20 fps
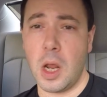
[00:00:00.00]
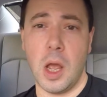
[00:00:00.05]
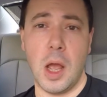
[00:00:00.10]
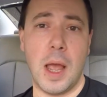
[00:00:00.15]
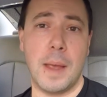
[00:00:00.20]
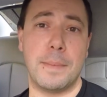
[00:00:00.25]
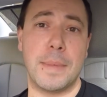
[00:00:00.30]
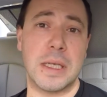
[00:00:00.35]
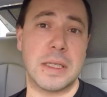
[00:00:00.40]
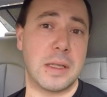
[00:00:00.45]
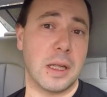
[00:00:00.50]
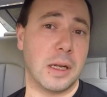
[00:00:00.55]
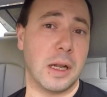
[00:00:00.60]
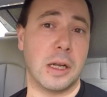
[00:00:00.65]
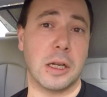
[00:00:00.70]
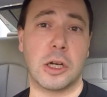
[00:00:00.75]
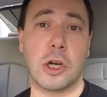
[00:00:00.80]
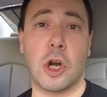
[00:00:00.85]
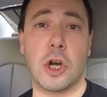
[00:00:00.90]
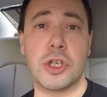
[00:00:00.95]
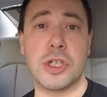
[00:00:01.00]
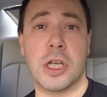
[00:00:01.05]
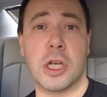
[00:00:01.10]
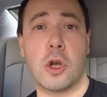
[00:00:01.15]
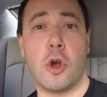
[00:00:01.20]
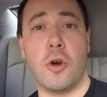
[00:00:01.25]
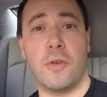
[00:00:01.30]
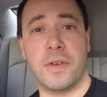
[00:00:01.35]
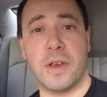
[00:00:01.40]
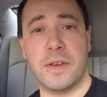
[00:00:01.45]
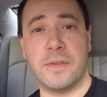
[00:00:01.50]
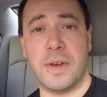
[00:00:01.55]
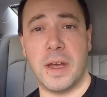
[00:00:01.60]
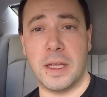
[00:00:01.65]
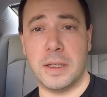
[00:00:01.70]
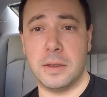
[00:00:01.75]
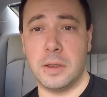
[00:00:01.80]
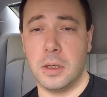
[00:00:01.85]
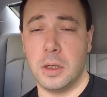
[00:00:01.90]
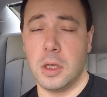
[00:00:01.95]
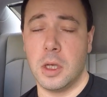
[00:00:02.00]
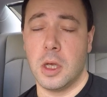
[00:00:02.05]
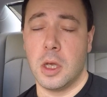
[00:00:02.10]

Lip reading: I missed another Cars and Coffee event.